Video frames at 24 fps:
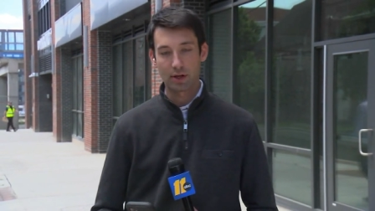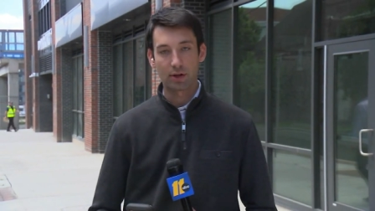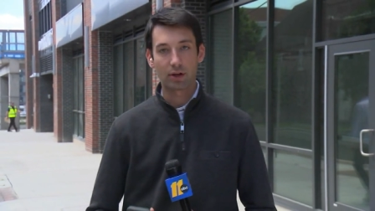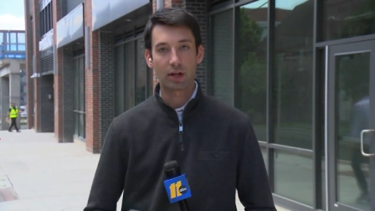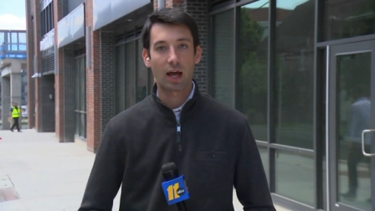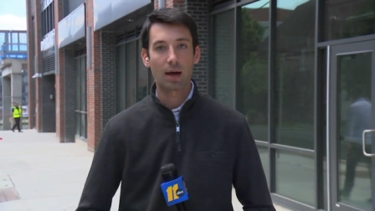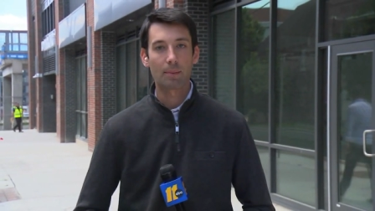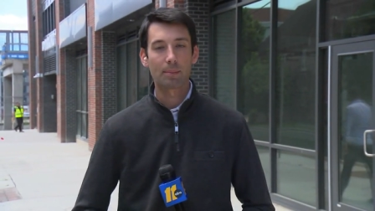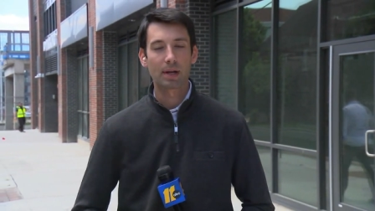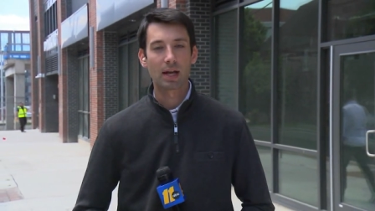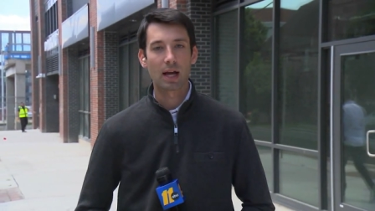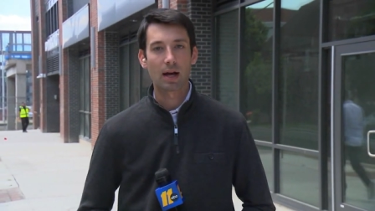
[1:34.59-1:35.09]
Now,
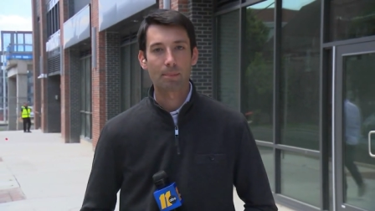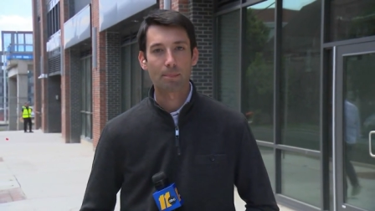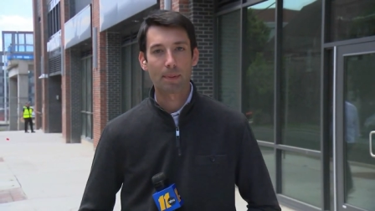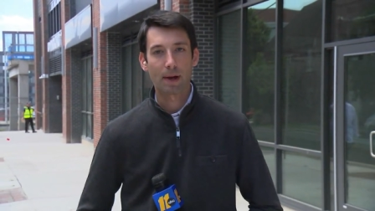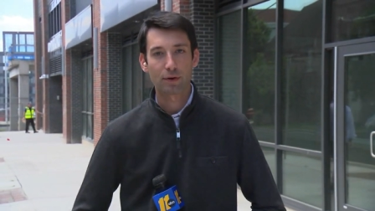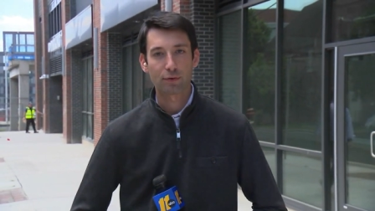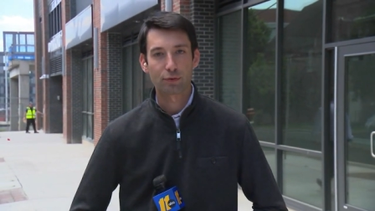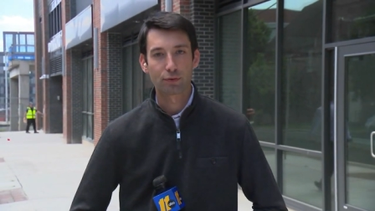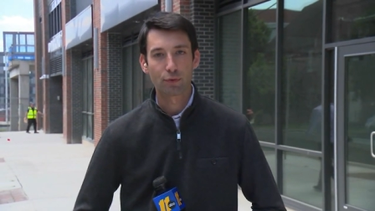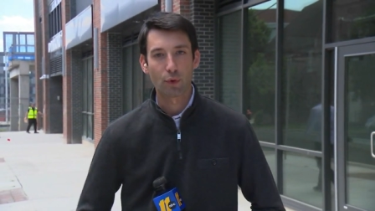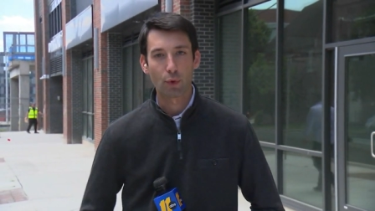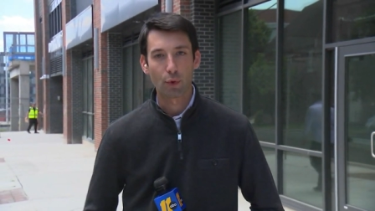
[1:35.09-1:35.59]
coming up
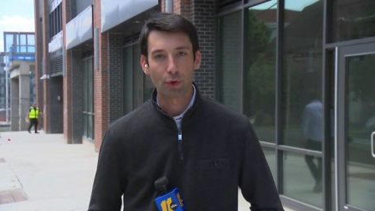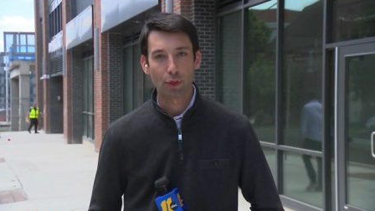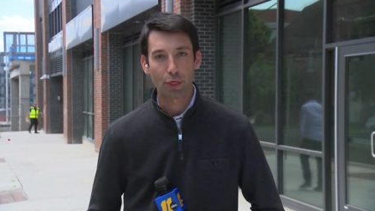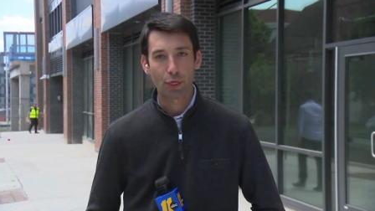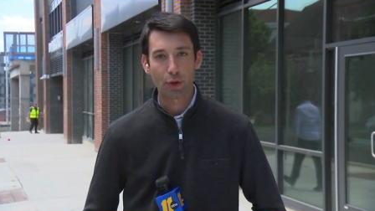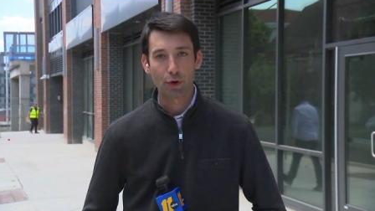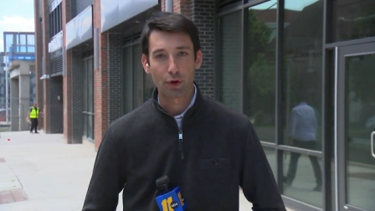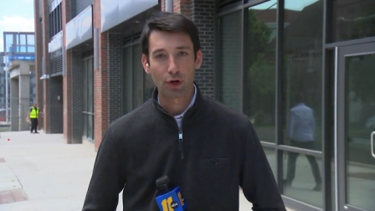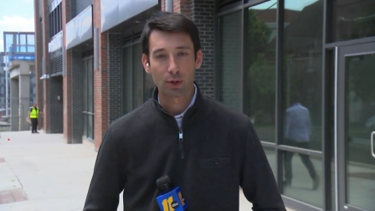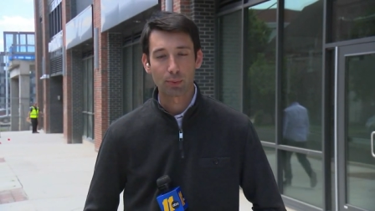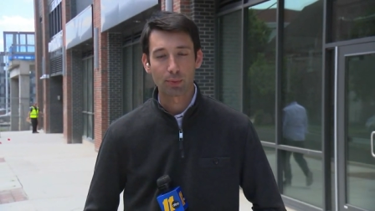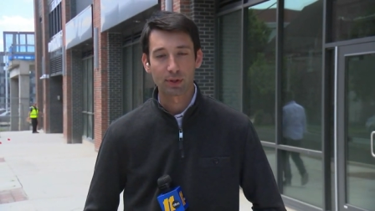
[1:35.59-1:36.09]
at
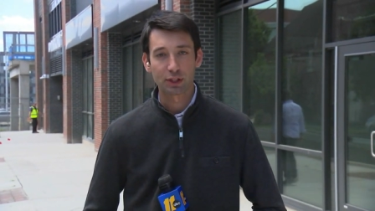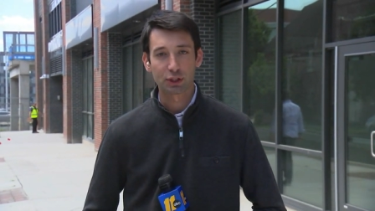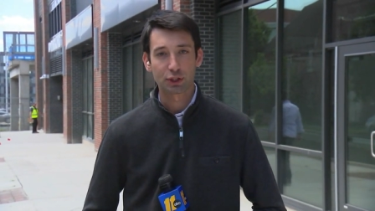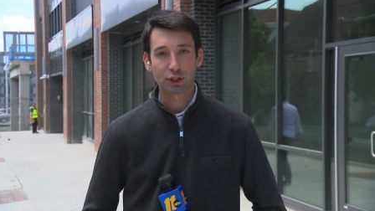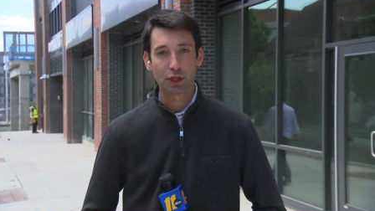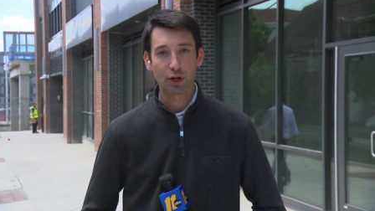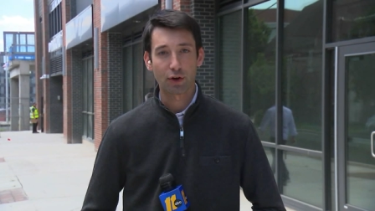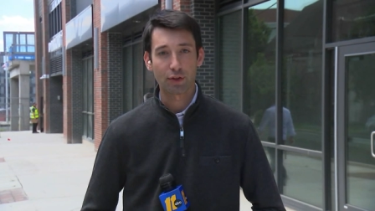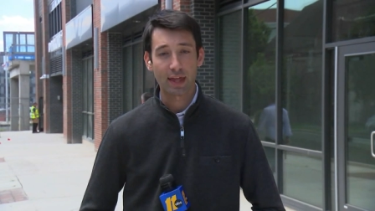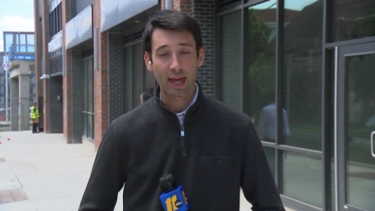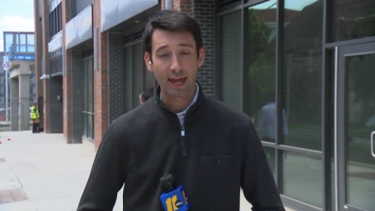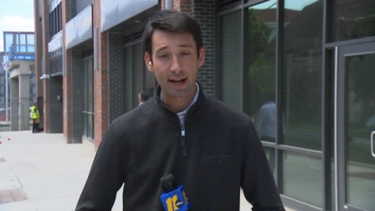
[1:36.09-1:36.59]
4.30, we
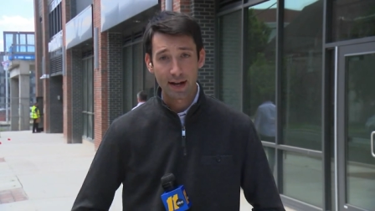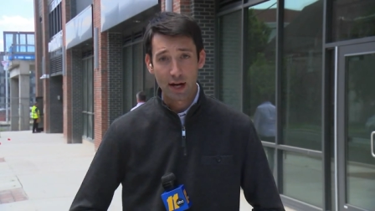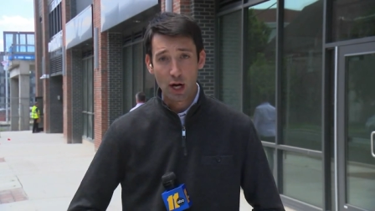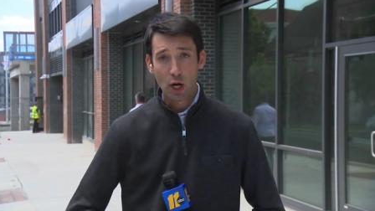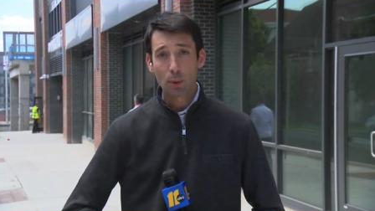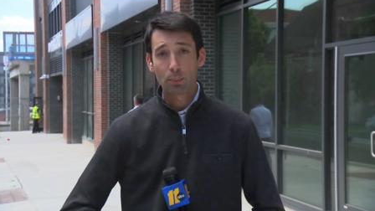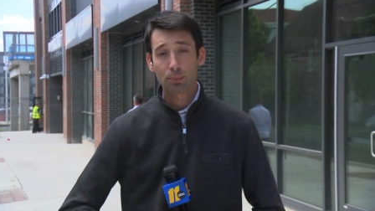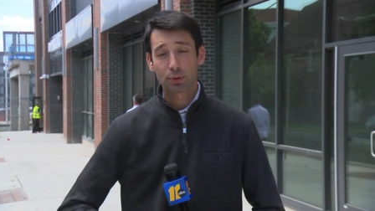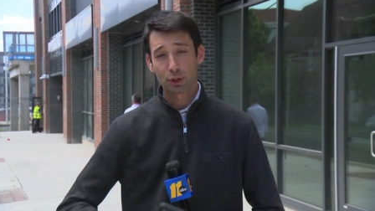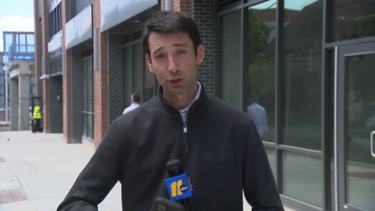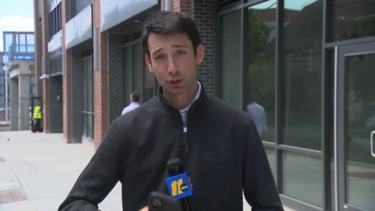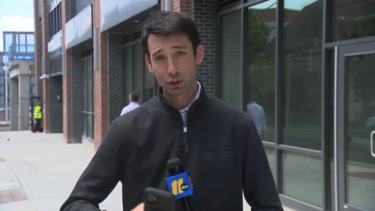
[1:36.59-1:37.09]
share that
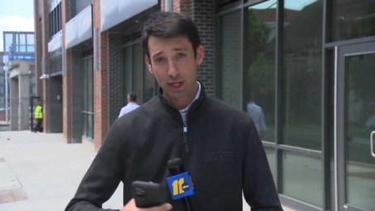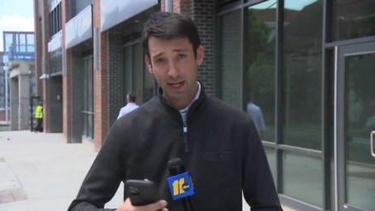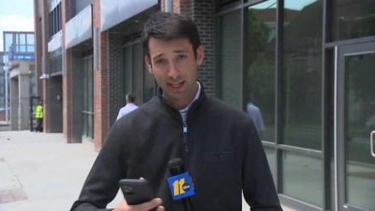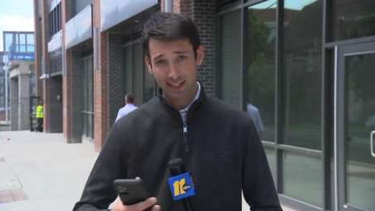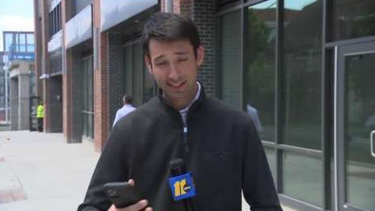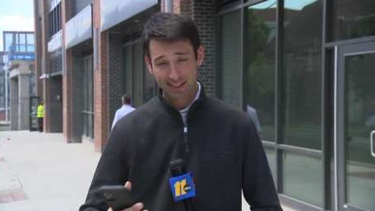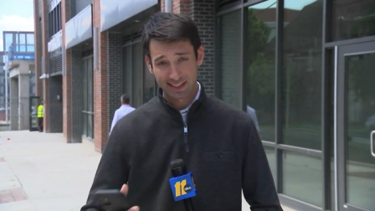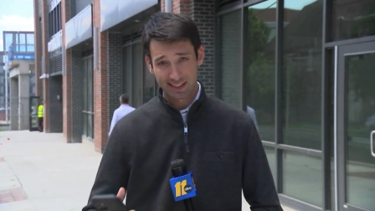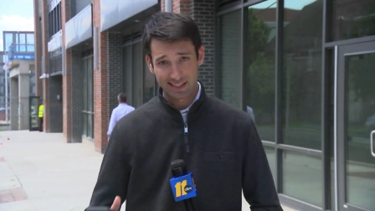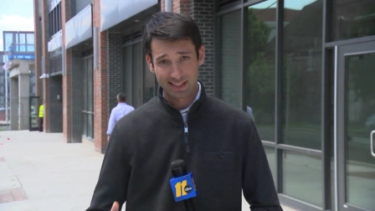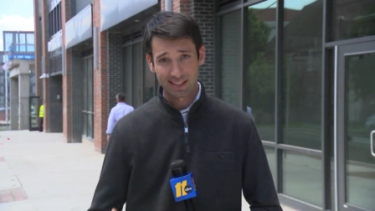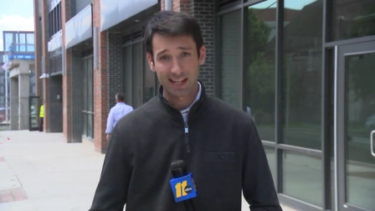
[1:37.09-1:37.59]

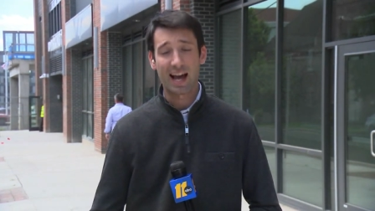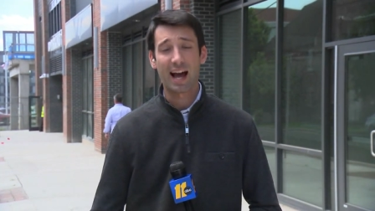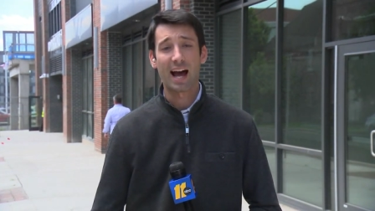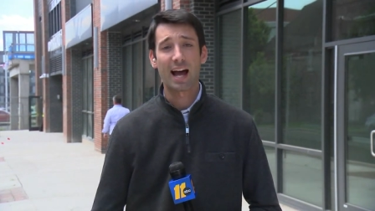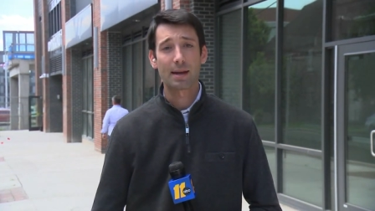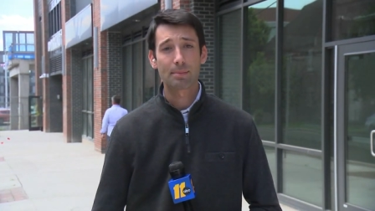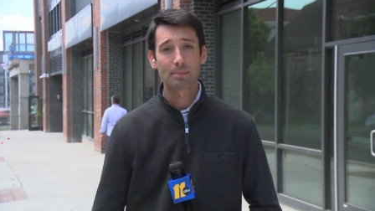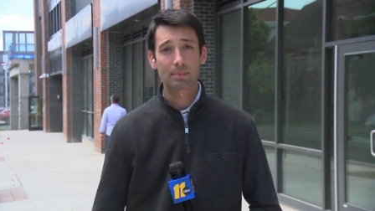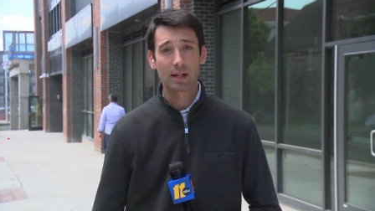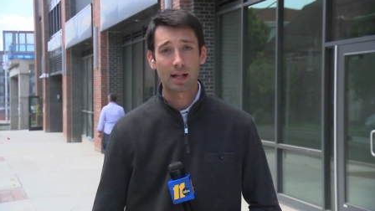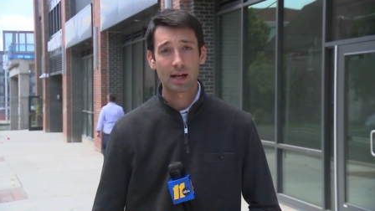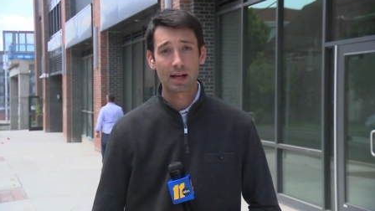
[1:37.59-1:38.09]
projected
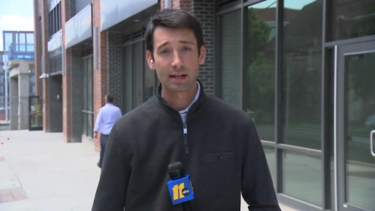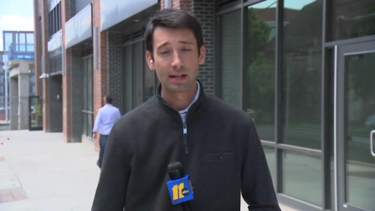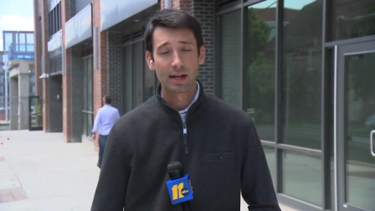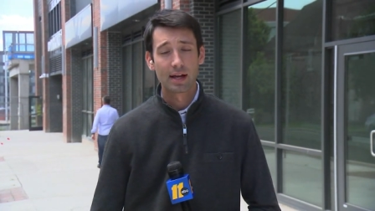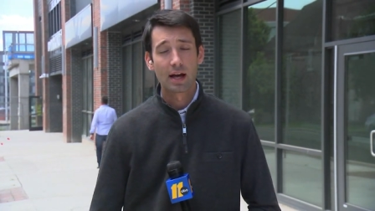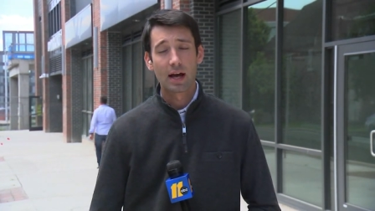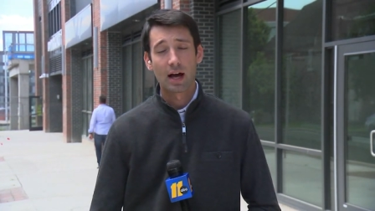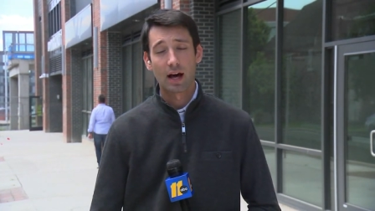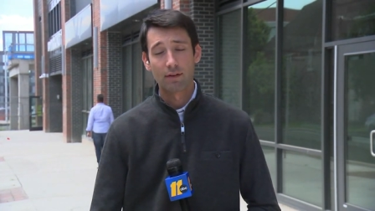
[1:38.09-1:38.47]
timeline